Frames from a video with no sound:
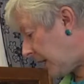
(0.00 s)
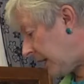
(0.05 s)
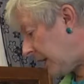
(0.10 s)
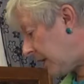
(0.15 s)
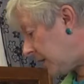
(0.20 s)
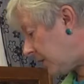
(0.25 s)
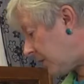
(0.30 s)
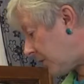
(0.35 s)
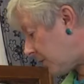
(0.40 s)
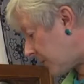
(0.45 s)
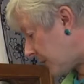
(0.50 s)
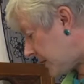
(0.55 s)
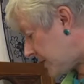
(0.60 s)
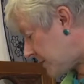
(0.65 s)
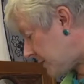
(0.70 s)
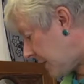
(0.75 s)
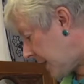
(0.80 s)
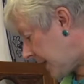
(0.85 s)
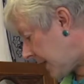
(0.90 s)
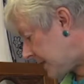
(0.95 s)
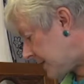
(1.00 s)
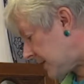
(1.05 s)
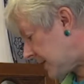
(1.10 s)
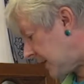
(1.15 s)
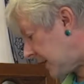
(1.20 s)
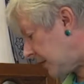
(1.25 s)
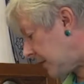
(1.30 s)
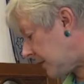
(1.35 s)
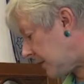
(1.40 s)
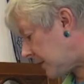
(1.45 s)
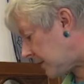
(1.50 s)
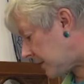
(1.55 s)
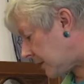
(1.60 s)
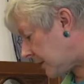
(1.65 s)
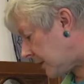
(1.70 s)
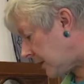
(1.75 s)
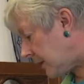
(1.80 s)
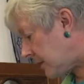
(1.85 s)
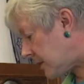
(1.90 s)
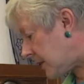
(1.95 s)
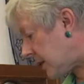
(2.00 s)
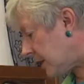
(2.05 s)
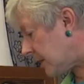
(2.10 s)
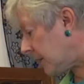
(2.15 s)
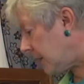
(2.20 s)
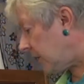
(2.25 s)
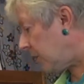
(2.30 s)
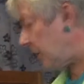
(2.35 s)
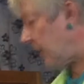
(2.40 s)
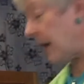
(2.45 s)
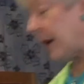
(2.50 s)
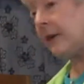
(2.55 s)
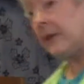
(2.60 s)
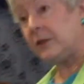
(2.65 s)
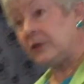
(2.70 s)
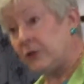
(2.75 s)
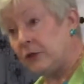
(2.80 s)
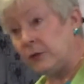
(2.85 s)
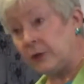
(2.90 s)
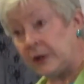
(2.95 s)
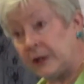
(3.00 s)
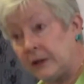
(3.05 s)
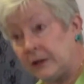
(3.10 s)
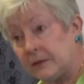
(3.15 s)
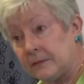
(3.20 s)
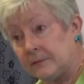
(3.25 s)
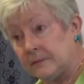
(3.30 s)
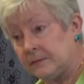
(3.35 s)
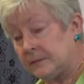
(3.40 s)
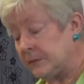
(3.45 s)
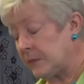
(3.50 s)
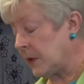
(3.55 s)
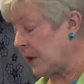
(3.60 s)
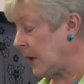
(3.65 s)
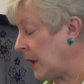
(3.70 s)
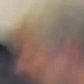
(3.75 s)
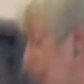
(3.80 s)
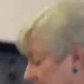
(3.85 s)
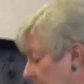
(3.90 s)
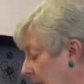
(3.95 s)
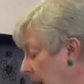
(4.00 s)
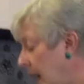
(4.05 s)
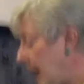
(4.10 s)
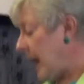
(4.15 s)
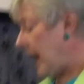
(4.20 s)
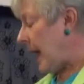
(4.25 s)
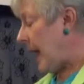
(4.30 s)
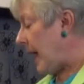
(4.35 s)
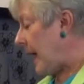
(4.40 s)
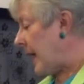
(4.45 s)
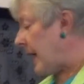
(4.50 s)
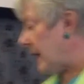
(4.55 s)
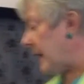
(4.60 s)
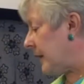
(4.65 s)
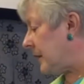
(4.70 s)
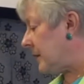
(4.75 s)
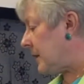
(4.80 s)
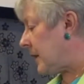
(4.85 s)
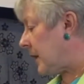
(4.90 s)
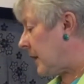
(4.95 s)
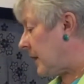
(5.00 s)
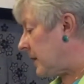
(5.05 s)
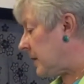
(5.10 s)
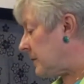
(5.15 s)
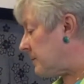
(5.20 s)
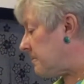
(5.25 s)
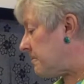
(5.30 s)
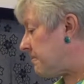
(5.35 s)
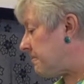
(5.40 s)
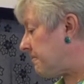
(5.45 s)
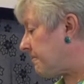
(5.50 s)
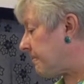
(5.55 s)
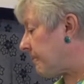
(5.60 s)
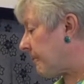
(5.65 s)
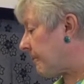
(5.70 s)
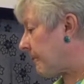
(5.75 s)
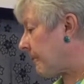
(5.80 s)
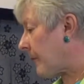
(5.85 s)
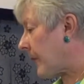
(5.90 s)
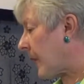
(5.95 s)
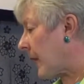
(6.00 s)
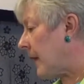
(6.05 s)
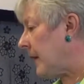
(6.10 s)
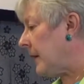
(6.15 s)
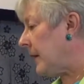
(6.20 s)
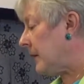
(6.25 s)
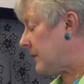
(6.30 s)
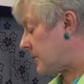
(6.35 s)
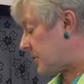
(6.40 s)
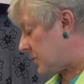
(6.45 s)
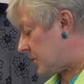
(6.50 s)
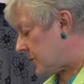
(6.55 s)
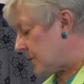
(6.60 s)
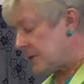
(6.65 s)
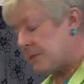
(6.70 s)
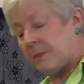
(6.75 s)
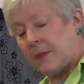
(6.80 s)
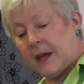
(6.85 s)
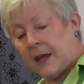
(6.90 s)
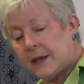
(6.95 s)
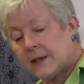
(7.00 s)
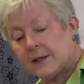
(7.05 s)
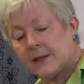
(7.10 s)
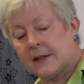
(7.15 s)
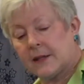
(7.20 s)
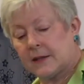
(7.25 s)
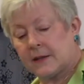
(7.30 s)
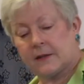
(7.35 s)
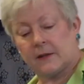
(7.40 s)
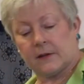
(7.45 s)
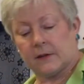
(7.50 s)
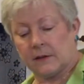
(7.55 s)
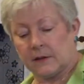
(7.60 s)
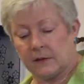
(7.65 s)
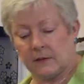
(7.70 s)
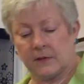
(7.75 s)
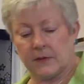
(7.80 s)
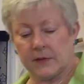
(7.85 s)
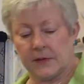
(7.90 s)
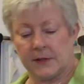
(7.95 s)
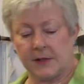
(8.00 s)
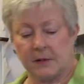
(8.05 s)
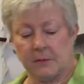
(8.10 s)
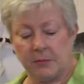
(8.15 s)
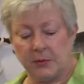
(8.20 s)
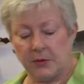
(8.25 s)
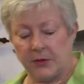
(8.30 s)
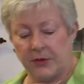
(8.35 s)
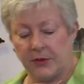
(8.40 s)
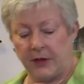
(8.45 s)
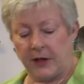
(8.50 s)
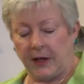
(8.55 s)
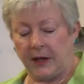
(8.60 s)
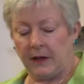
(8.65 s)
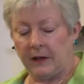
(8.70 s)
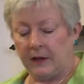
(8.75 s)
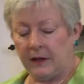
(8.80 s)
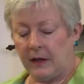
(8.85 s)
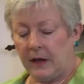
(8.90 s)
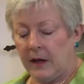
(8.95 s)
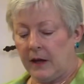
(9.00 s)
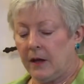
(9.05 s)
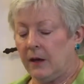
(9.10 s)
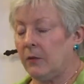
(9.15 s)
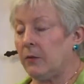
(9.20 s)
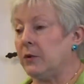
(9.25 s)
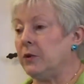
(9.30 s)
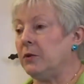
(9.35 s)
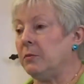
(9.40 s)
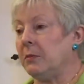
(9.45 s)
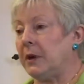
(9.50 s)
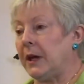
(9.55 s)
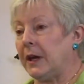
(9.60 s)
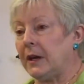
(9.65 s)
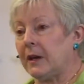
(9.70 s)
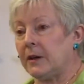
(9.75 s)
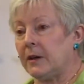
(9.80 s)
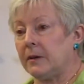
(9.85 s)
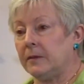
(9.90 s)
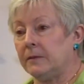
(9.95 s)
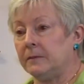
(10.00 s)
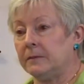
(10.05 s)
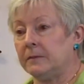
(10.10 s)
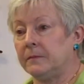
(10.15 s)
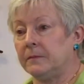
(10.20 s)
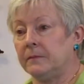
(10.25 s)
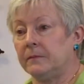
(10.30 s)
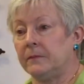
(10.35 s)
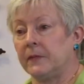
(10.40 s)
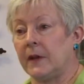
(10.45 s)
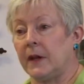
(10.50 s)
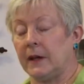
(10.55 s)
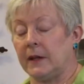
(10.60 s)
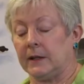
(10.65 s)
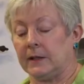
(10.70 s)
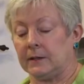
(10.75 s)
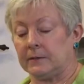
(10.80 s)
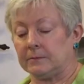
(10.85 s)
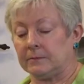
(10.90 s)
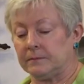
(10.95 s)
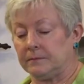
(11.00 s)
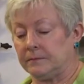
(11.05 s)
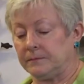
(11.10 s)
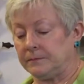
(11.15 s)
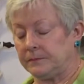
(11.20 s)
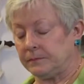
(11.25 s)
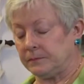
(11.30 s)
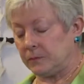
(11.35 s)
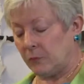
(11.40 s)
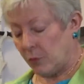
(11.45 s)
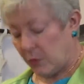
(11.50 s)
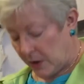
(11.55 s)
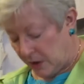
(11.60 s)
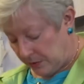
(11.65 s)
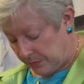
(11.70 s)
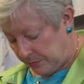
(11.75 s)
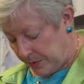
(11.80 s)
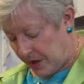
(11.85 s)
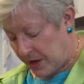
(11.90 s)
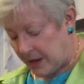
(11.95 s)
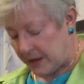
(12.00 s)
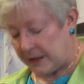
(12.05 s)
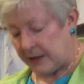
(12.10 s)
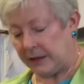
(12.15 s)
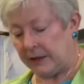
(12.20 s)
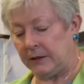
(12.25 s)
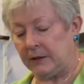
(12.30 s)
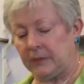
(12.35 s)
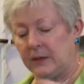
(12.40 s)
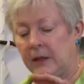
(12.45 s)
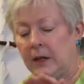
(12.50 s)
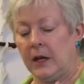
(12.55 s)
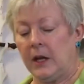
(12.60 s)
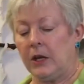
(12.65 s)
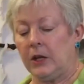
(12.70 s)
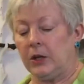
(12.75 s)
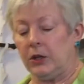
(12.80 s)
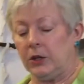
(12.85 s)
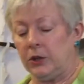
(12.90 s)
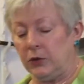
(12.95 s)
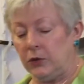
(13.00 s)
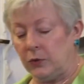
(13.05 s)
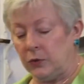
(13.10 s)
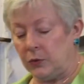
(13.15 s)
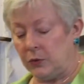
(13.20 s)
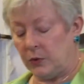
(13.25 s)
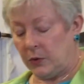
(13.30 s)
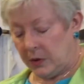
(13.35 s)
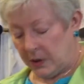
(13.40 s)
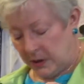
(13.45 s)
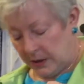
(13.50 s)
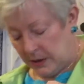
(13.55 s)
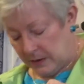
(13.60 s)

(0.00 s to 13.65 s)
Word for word: in Threads magazine telling you how to do it. And um, it's just basic simple thing, when you make a uh, welt pocket, you